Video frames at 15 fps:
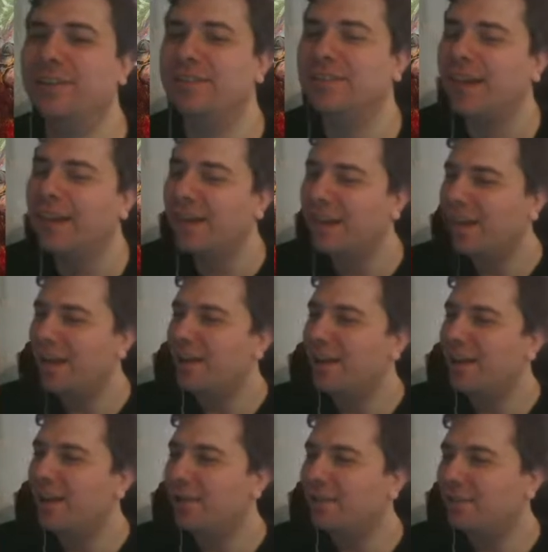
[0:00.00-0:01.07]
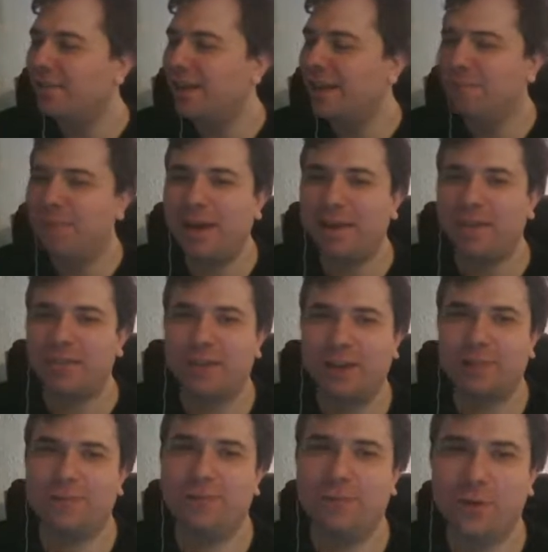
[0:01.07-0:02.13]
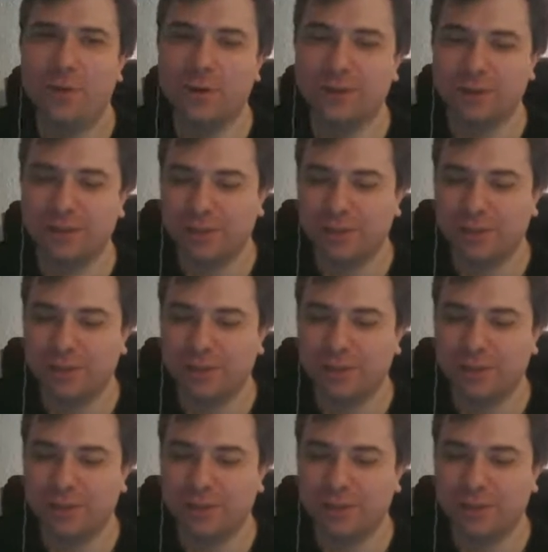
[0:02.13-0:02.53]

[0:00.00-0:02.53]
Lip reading: is they're base strength 4.